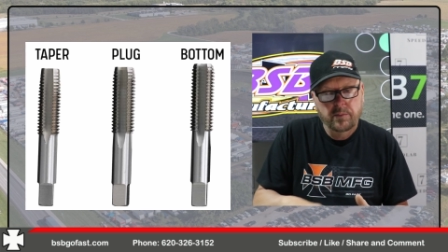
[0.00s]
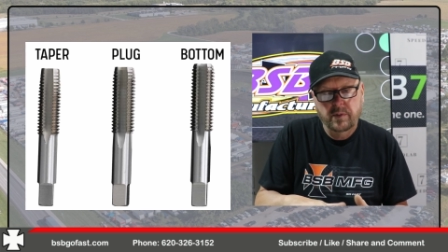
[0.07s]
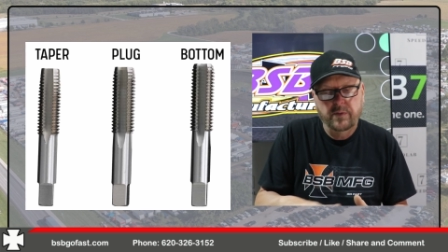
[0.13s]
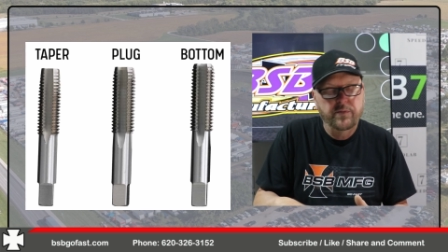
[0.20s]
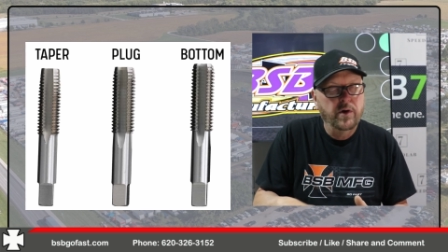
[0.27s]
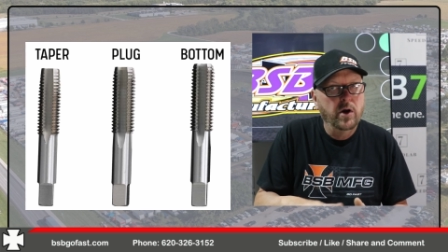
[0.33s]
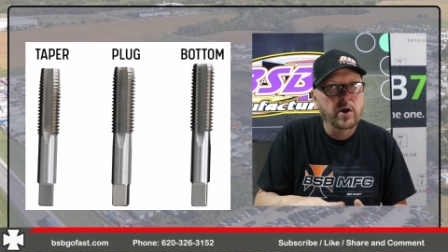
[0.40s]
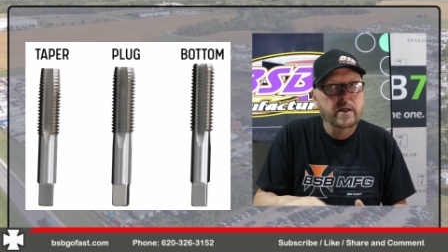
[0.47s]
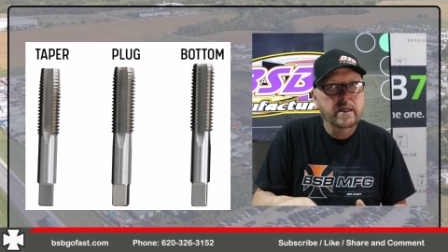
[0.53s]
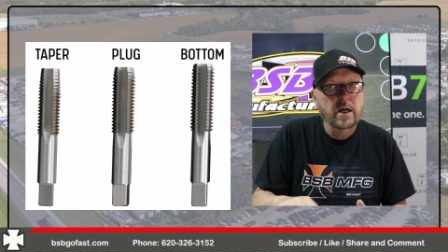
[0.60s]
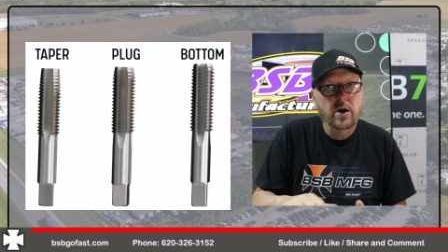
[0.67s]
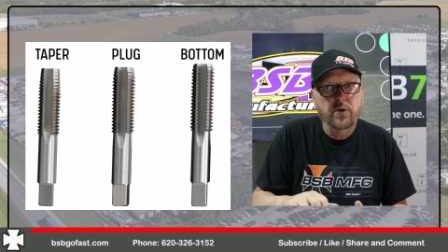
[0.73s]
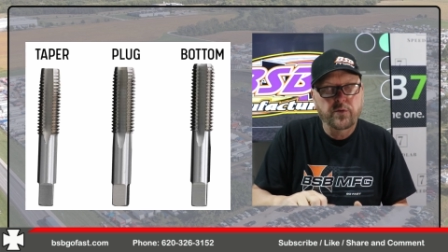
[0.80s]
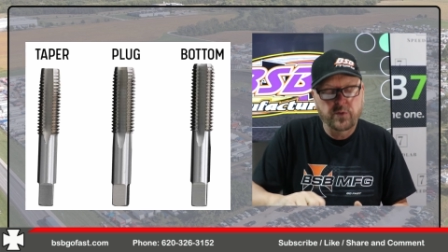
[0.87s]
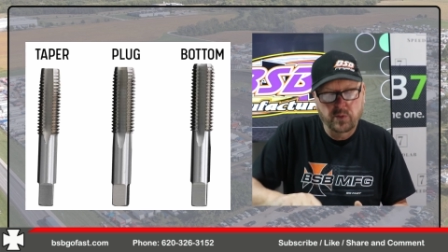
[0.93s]
be very
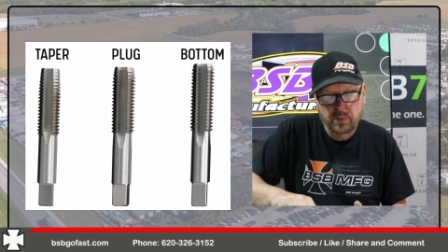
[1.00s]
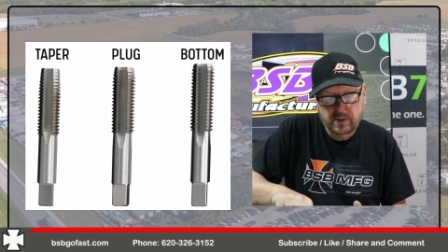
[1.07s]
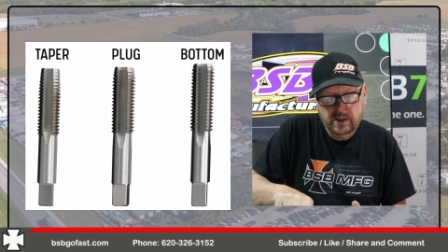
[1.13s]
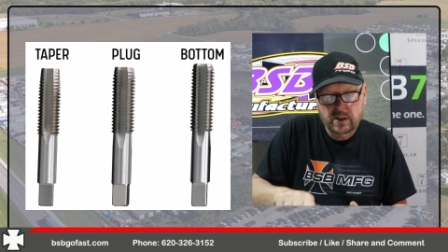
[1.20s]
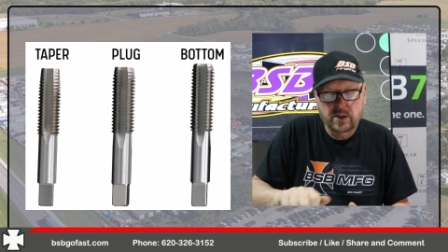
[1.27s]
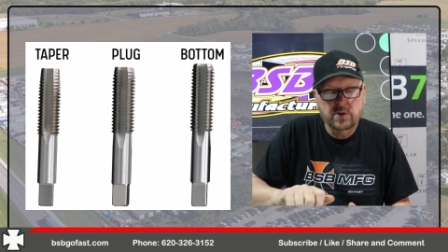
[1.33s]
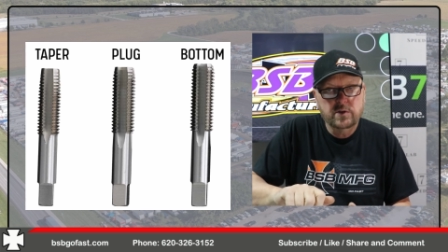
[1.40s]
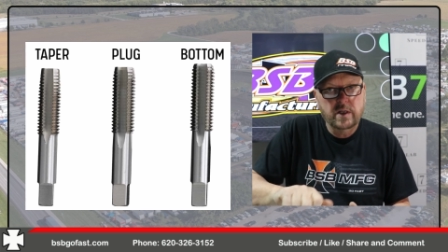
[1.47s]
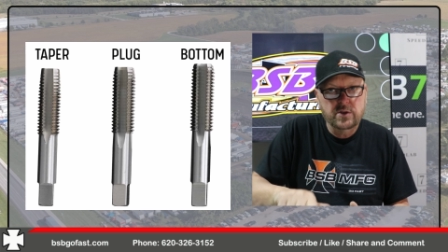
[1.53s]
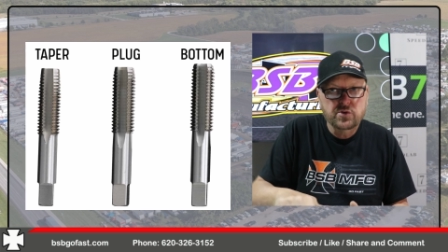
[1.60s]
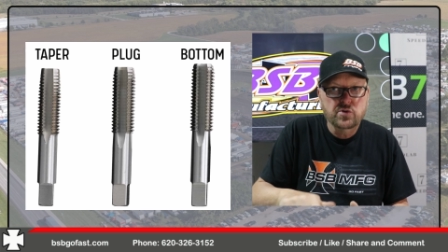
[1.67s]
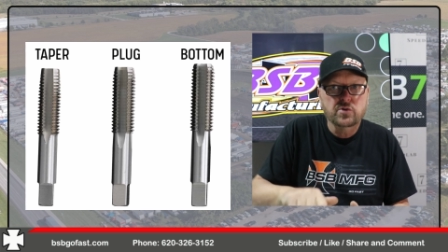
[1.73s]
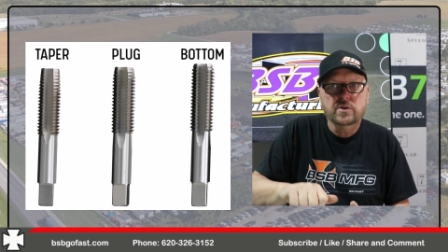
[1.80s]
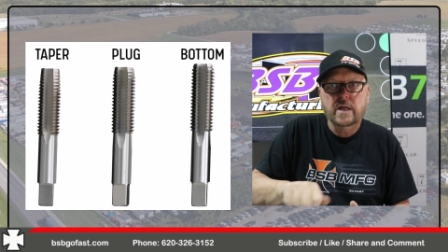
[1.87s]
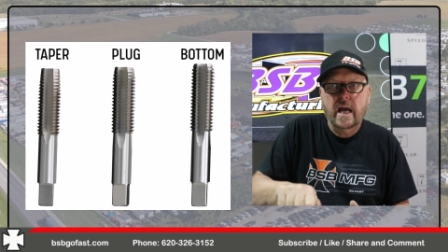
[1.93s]
careful because
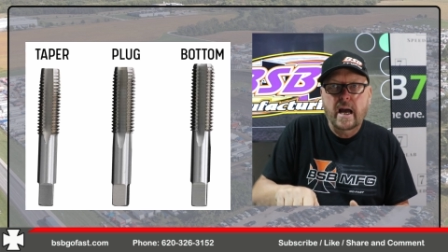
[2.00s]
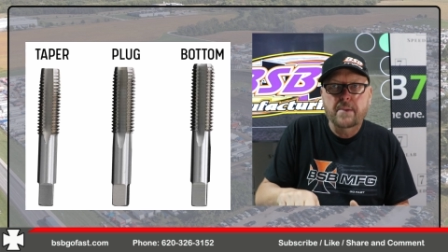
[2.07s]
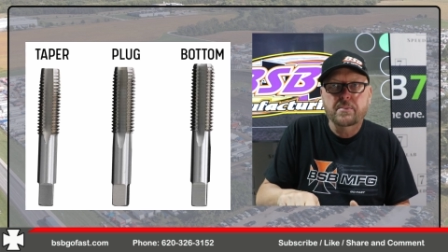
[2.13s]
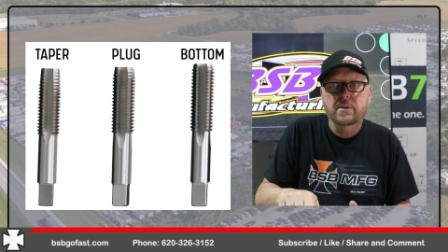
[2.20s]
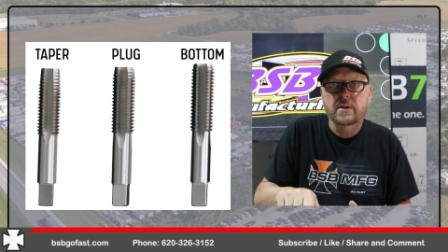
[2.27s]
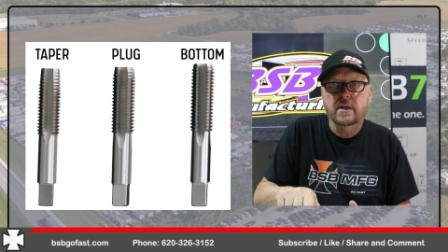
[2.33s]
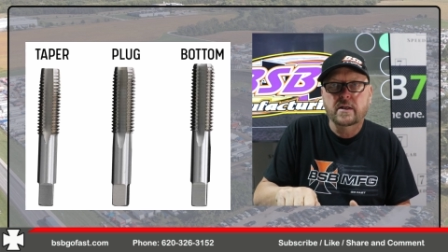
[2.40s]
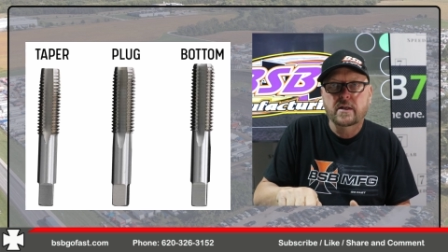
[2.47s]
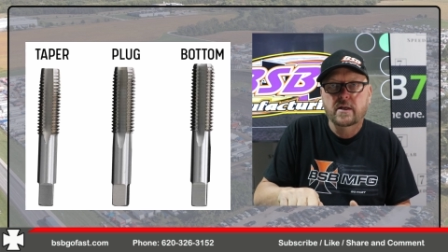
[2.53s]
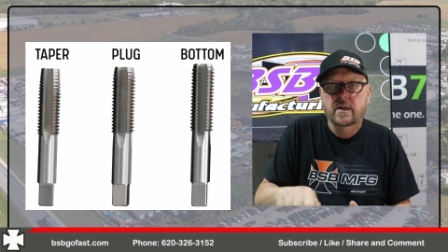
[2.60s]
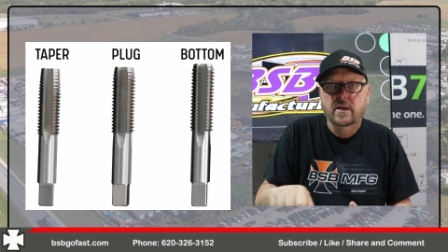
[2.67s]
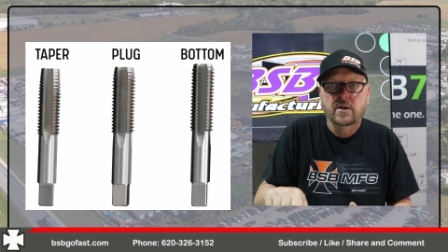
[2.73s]
as you're tapping it,